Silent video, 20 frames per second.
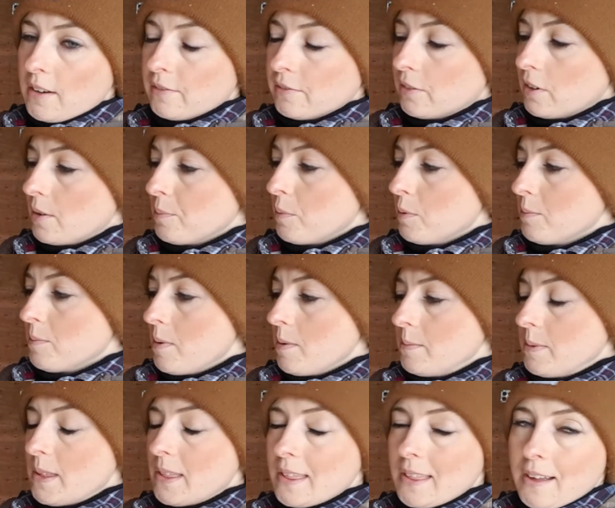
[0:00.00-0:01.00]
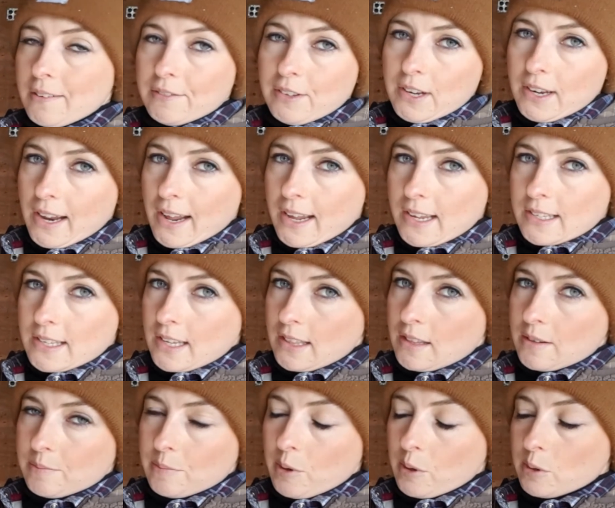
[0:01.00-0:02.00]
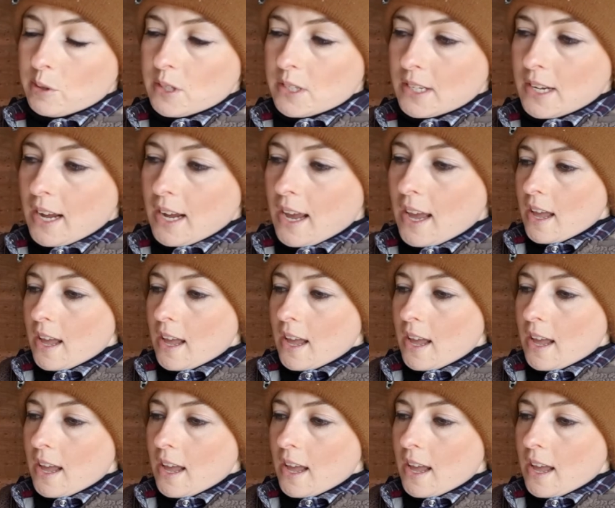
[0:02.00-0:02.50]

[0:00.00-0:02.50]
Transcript: for up to maybe 7 days at the most,